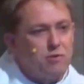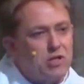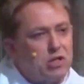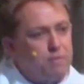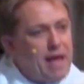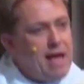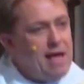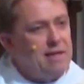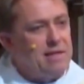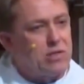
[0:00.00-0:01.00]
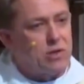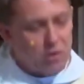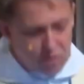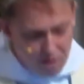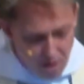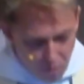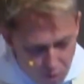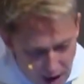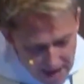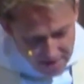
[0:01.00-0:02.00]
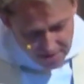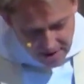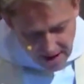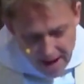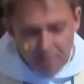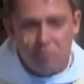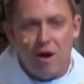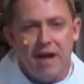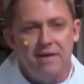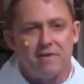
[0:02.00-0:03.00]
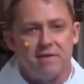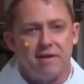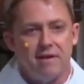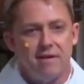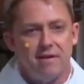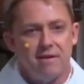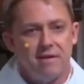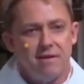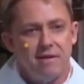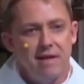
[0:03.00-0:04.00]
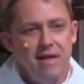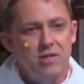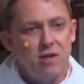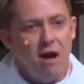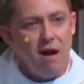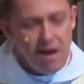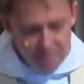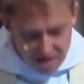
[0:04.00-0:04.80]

expand its circle wider and wider. Each time,